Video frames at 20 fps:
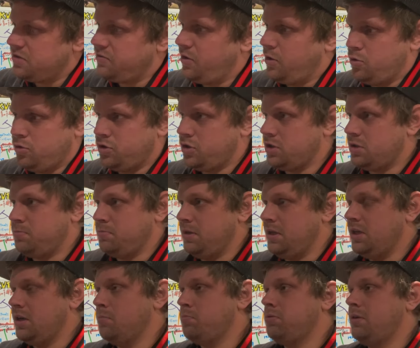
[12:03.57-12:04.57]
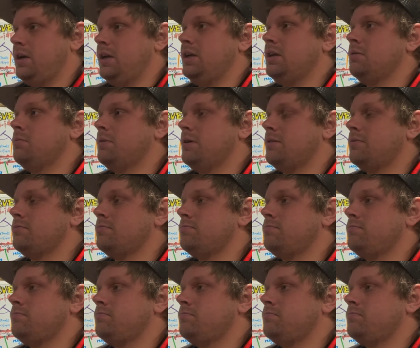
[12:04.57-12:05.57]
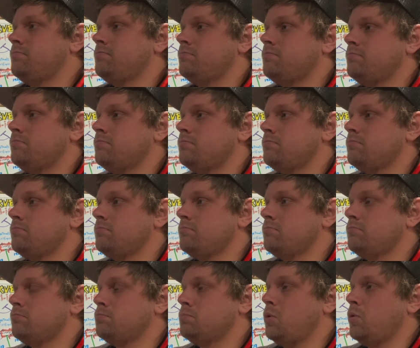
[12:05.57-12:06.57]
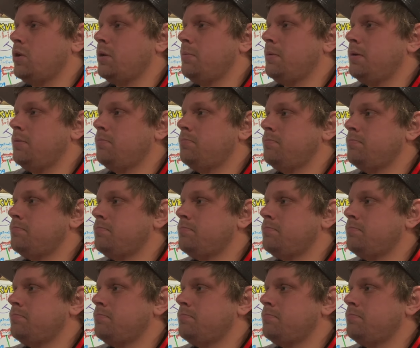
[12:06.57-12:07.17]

this video is just me complaining about Pokemon.